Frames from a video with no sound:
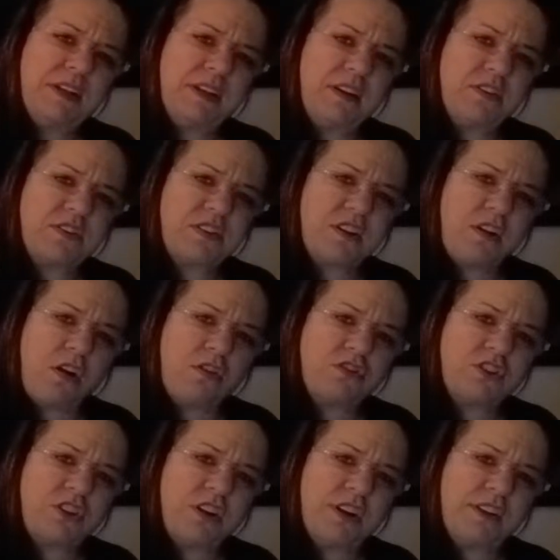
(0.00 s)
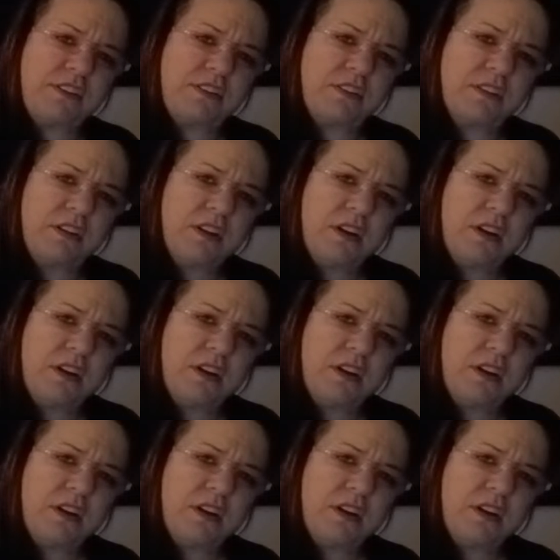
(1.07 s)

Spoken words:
there's an alternate